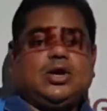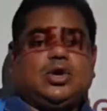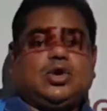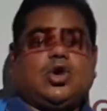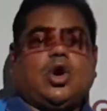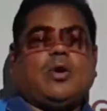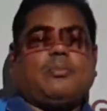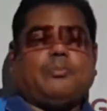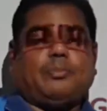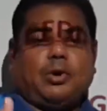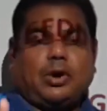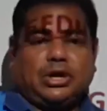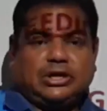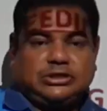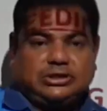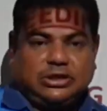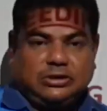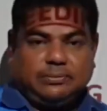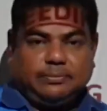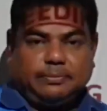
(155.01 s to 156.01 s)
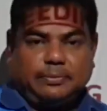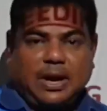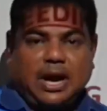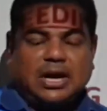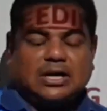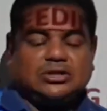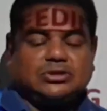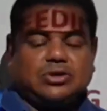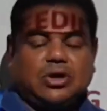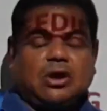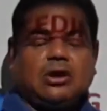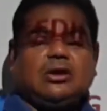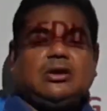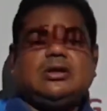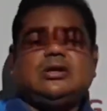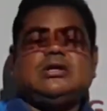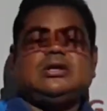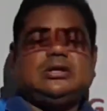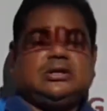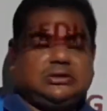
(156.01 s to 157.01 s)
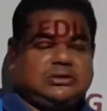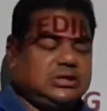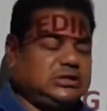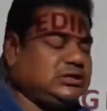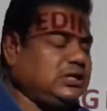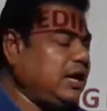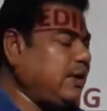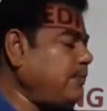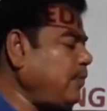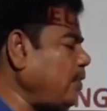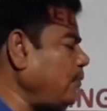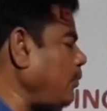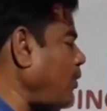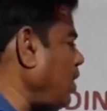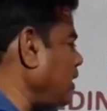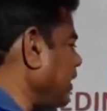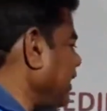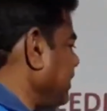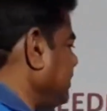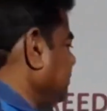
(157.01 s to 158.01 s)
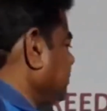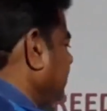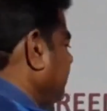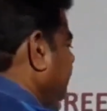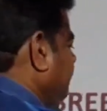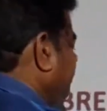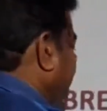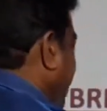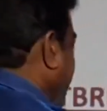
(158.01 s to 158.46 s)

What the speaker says: crop production plants or such type of organism.